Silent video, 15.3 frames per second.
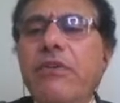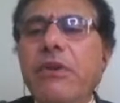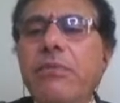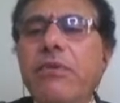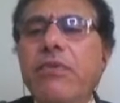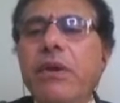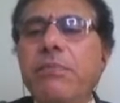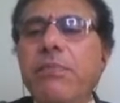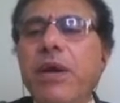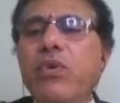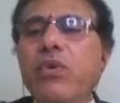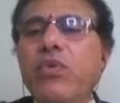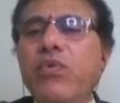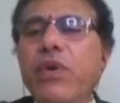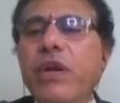divided by
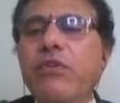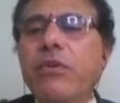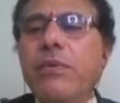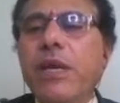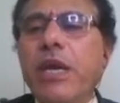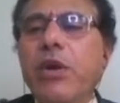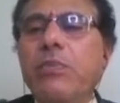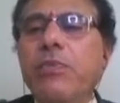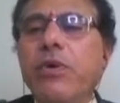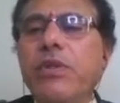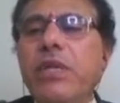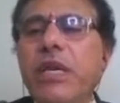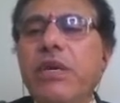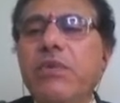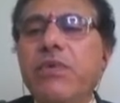1.25 divided by 10 to the
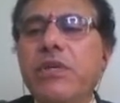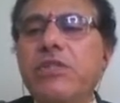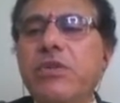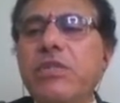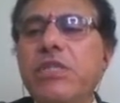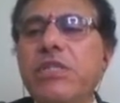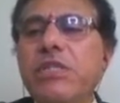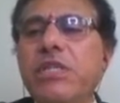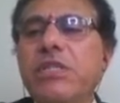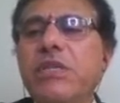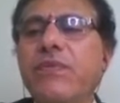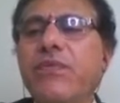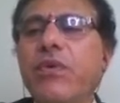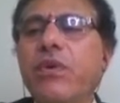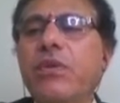power 3. It works out as
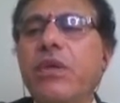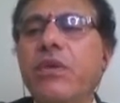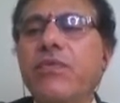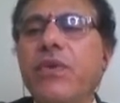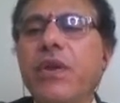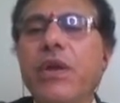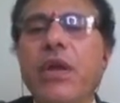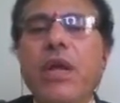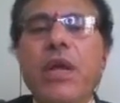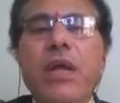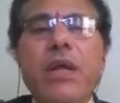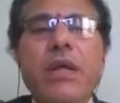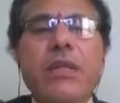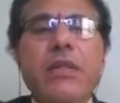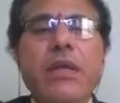64. Therefore,
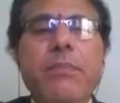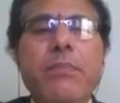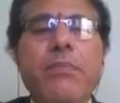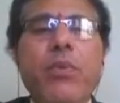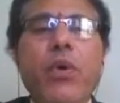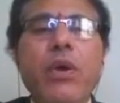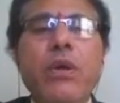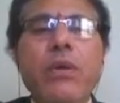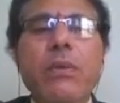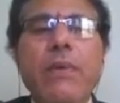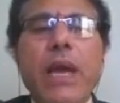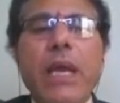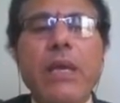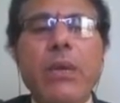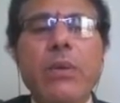the bolt
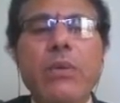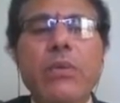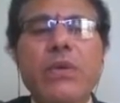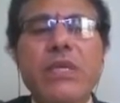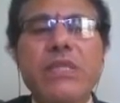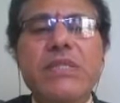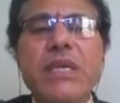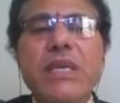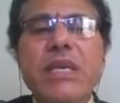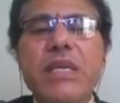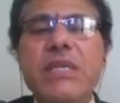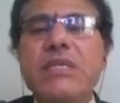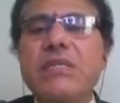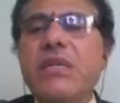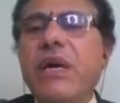value is the
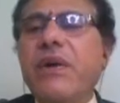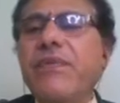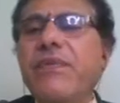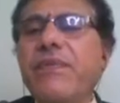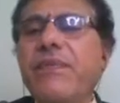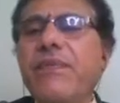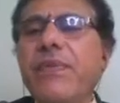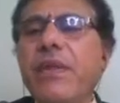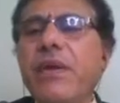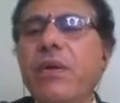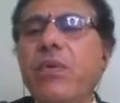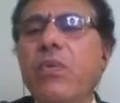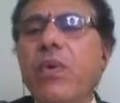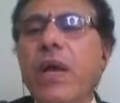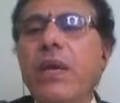least of
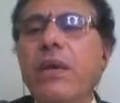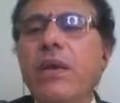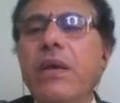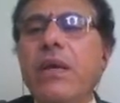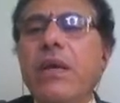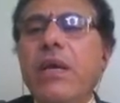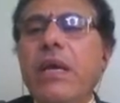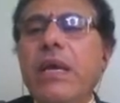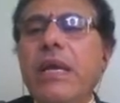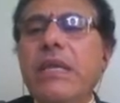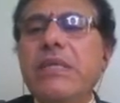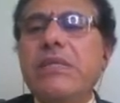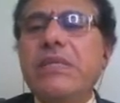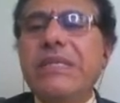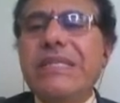1
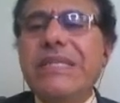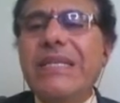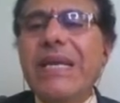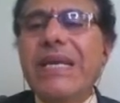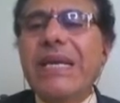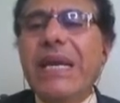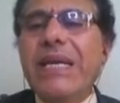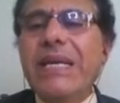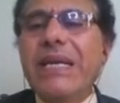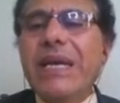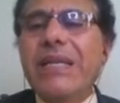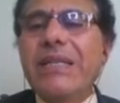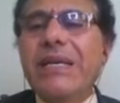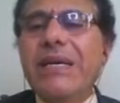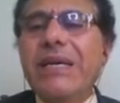in shear
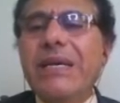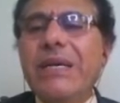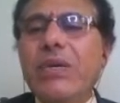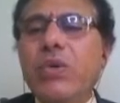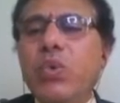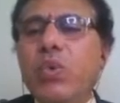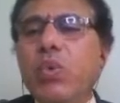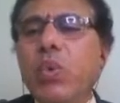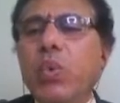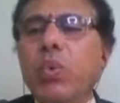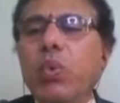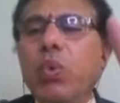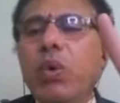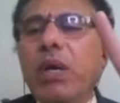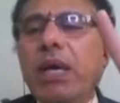criteria, the
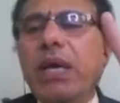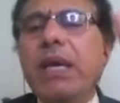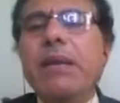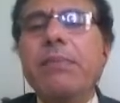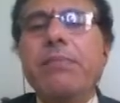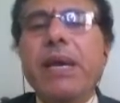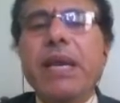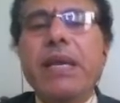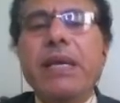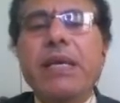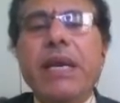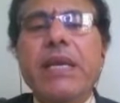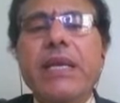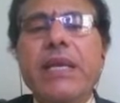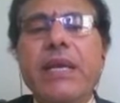2 in bearing
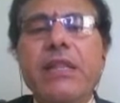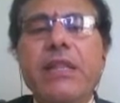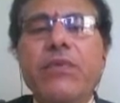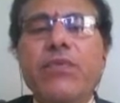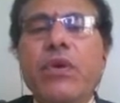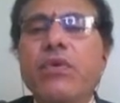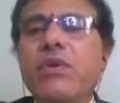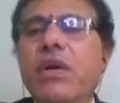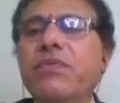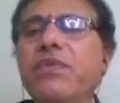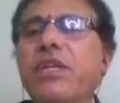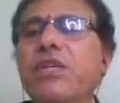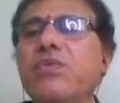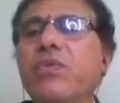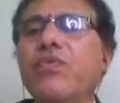criteria. Therefore, out of
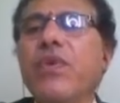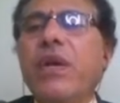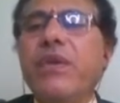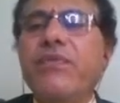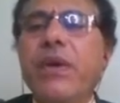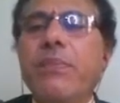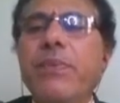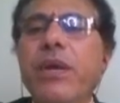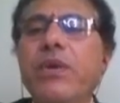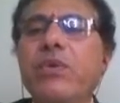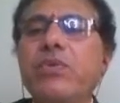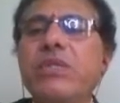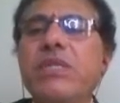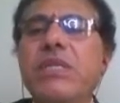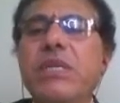these two,
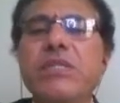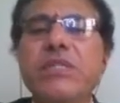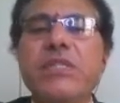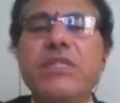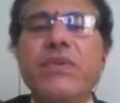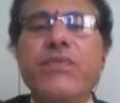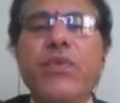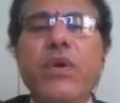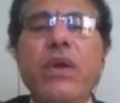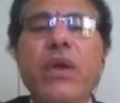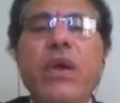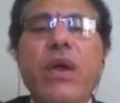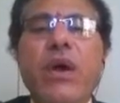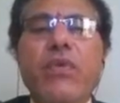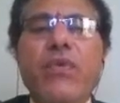45.26 and 64,
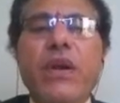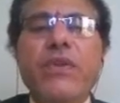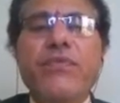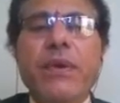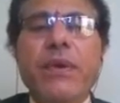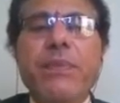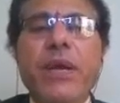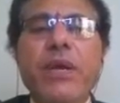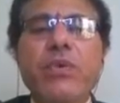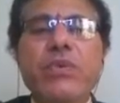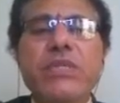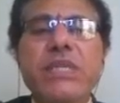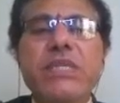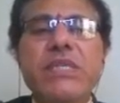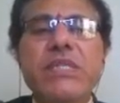
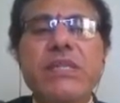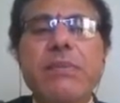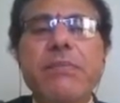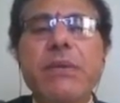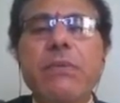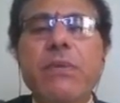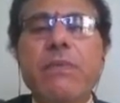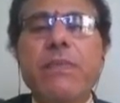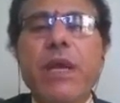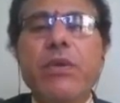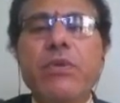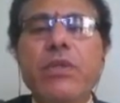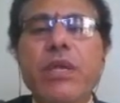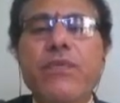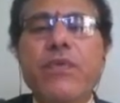45.26 is the minimum
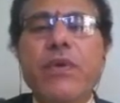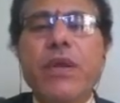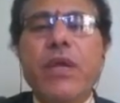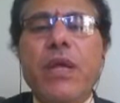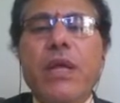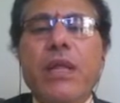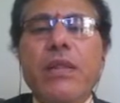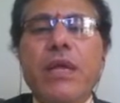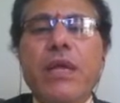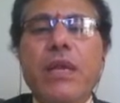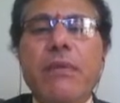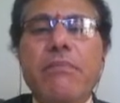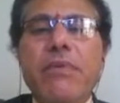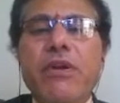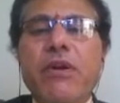value. Therefore, the
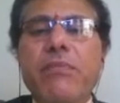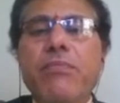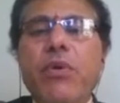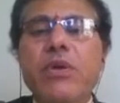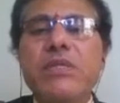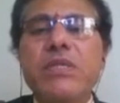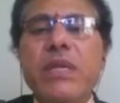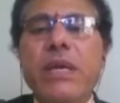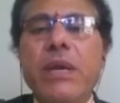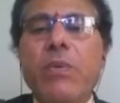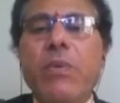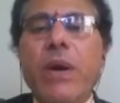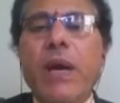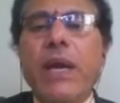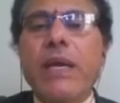number of bolts
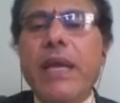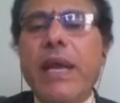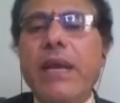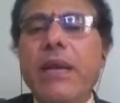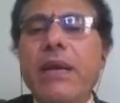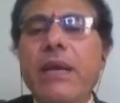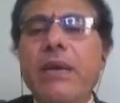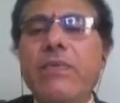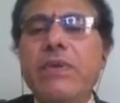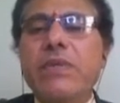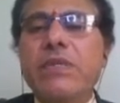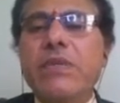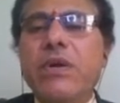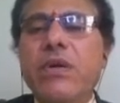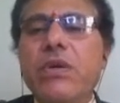required, N req
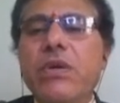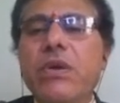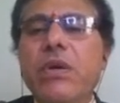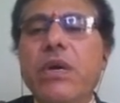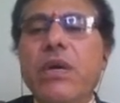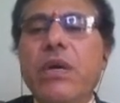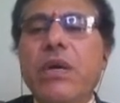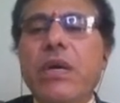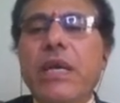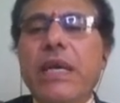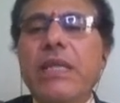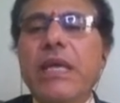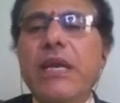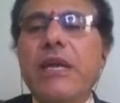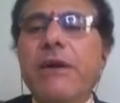is equal to
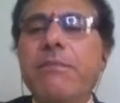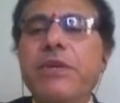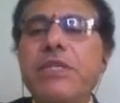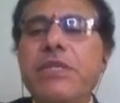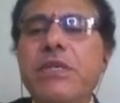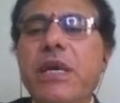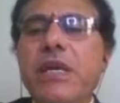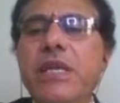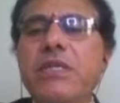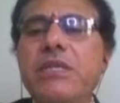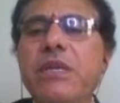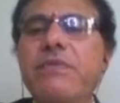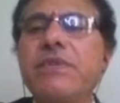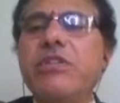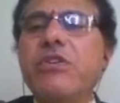either compression or
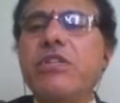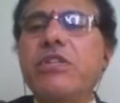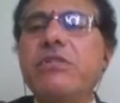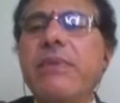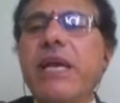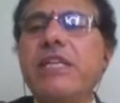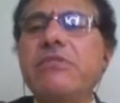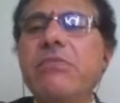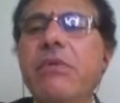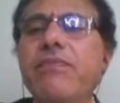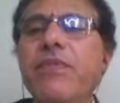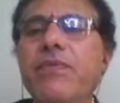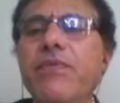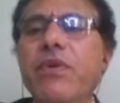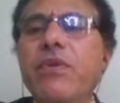tension, whichever is maximum.
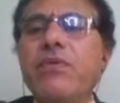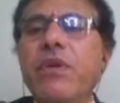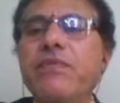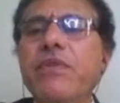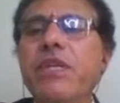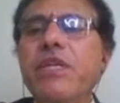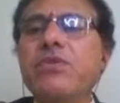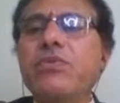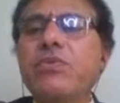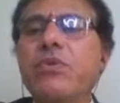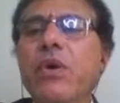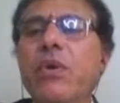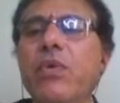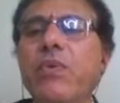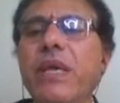Therefore, out of these two,
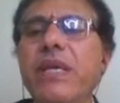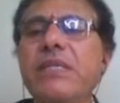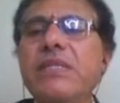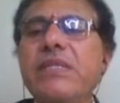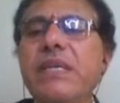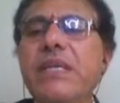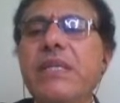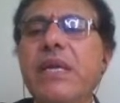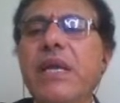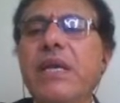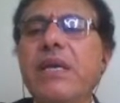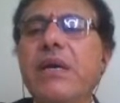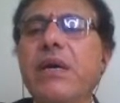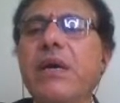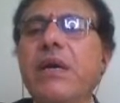now we can see
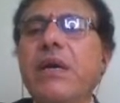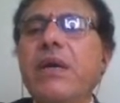that